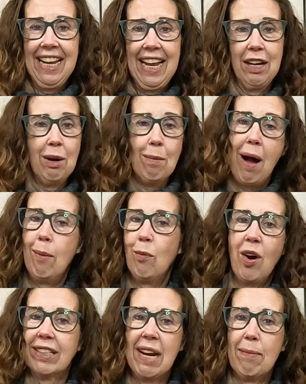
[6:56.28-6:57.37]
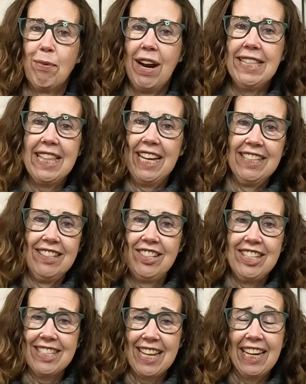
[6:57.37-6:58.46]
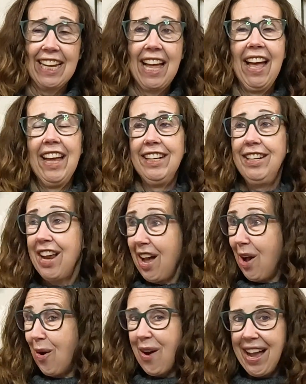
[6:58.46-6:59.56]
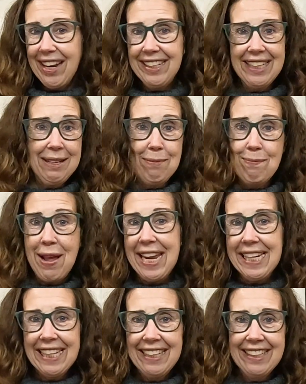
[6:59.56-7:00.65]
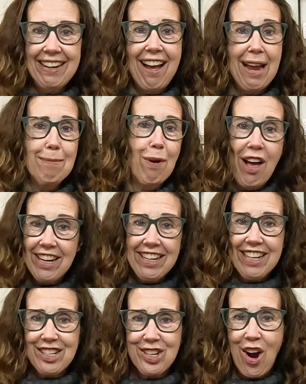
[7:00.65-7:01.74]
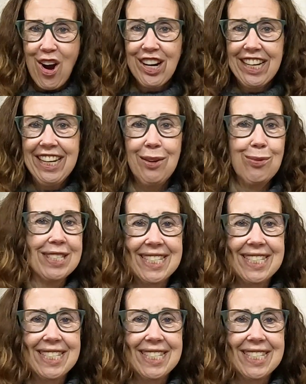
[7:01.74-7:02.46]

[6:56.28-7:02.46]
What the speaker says: and her mom walked up right then, and she's like, "No, I didn't make it. I bought it at Target. It was